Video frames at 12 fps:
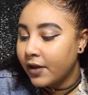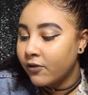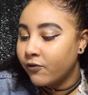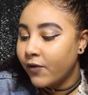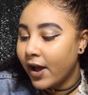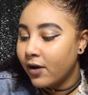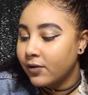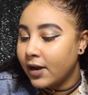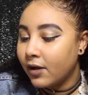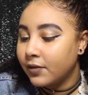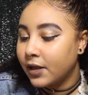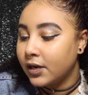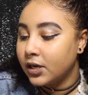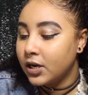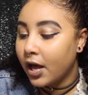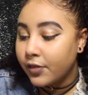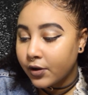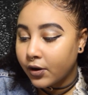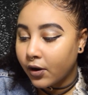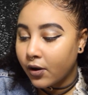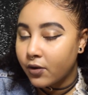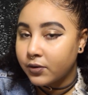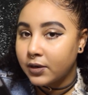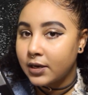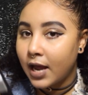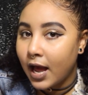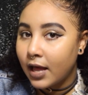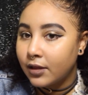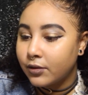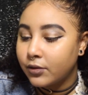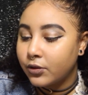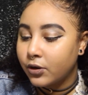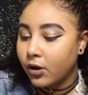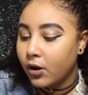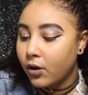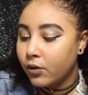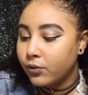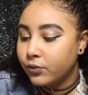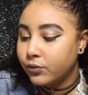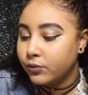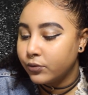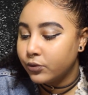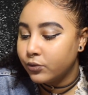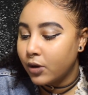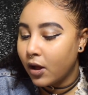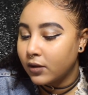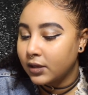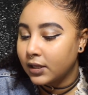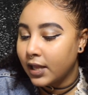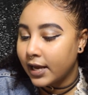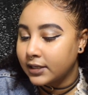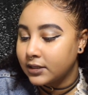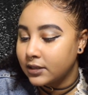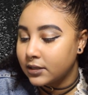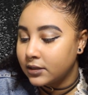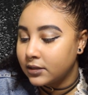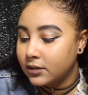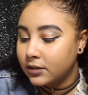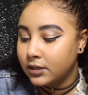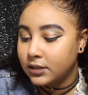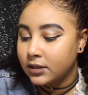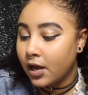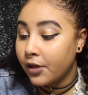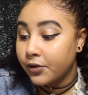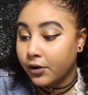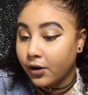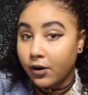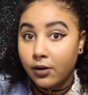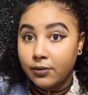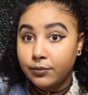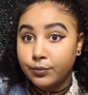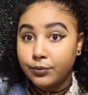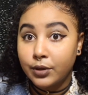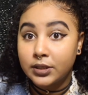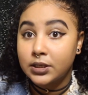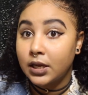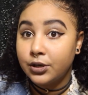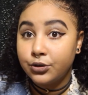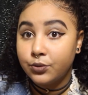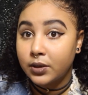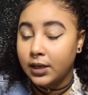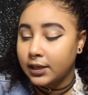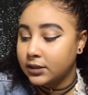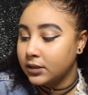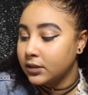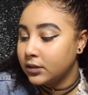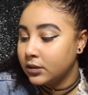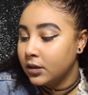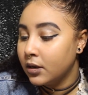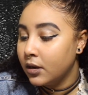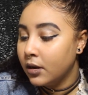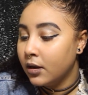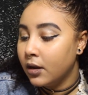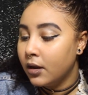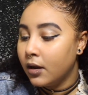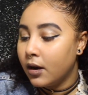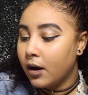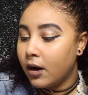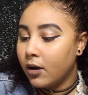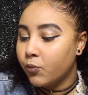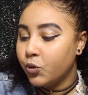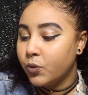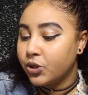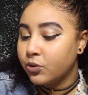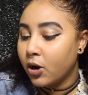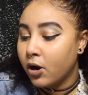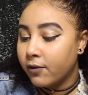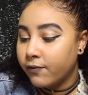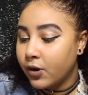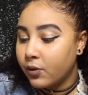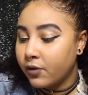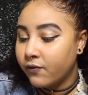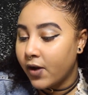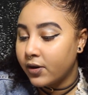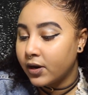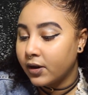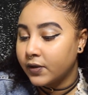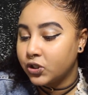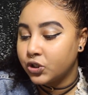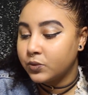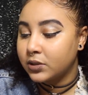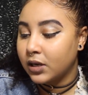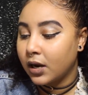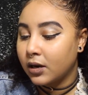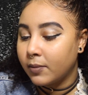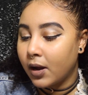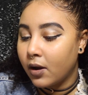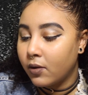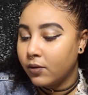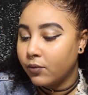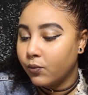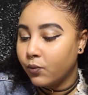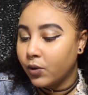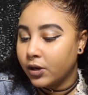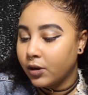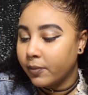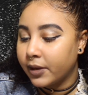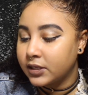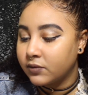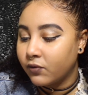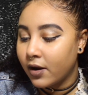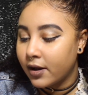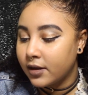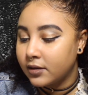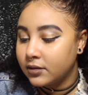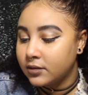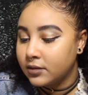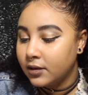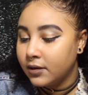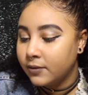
and found out that another girl, not the girl who you called Alexis, this other girl, has nothing to do with Alexis. Um, you went through her phone and found out that she was talking about one of your best friends.